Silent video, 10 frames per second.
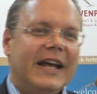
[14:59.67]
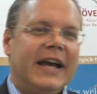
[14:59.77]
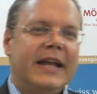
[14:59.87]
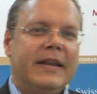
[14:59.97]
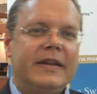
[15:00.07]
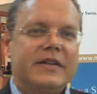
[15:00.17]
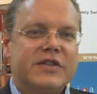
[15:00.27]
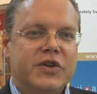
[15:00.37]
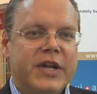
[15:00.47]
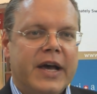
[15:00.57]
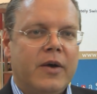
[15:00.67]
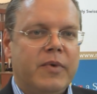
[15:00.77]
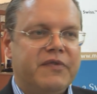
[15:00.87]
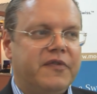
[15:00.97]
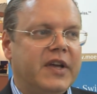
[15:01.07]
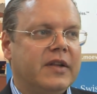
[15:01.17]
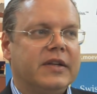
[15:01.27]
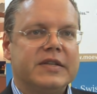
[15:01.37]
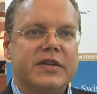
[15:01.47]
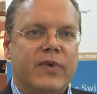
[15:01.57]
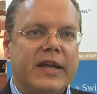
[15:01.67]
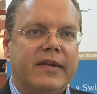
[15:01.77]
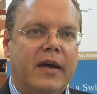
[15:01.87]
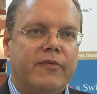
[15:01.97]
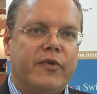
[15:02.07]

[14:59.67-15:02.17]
And so now we feel it's the right time